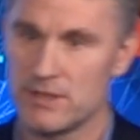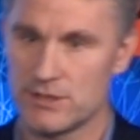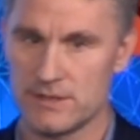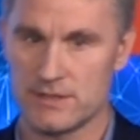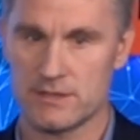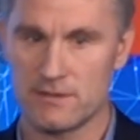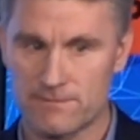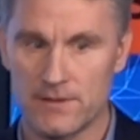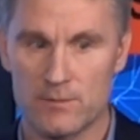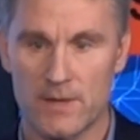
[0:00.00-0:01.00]
species and
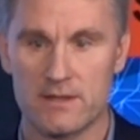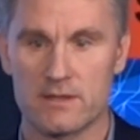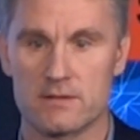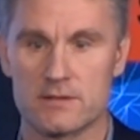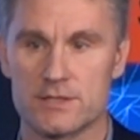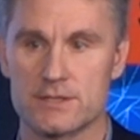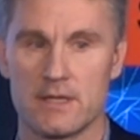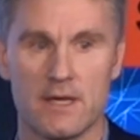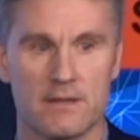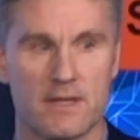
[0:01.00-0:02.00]
free radicals,
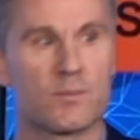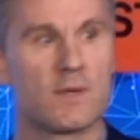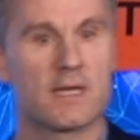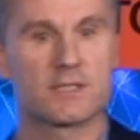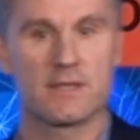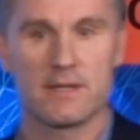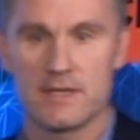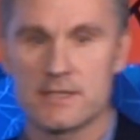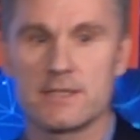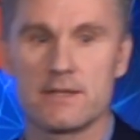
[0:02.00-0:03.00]
that will actually
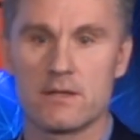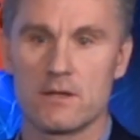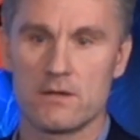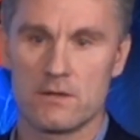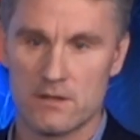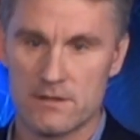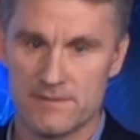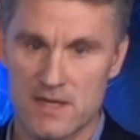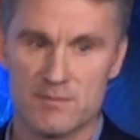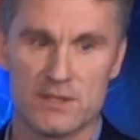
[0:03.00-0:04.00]
elicit a lot
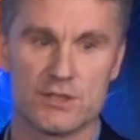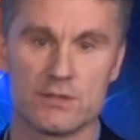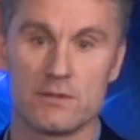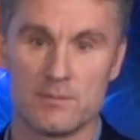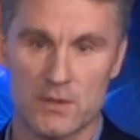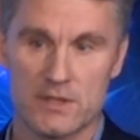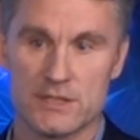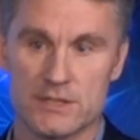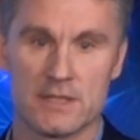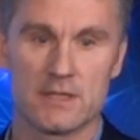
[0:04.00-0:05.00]
of damage to the
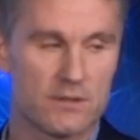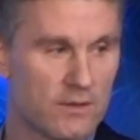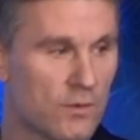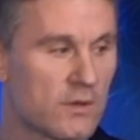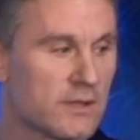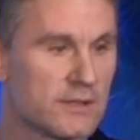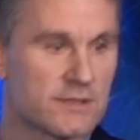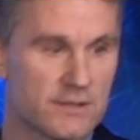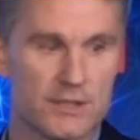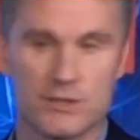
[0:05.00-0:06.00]
bodies, to the
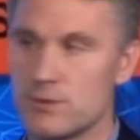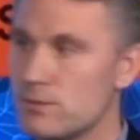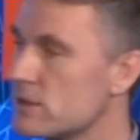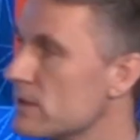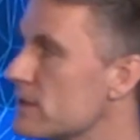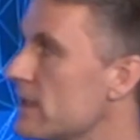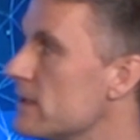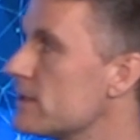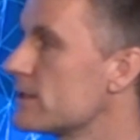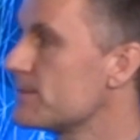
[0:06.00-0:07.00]
organs, tissues, and
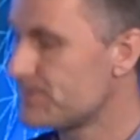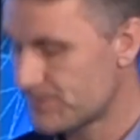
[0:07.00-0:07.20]
cells.